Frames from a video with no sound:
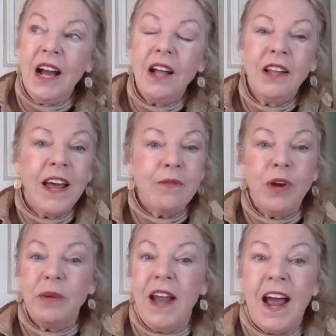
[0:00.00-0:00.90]
A lot of
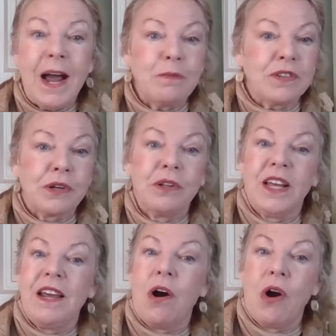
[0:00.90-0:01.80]
women
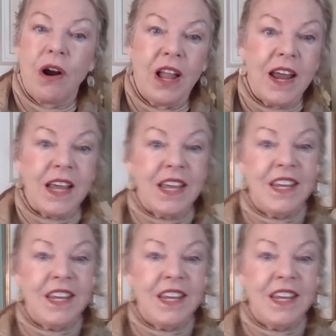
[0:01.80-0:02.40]
absolutely are like,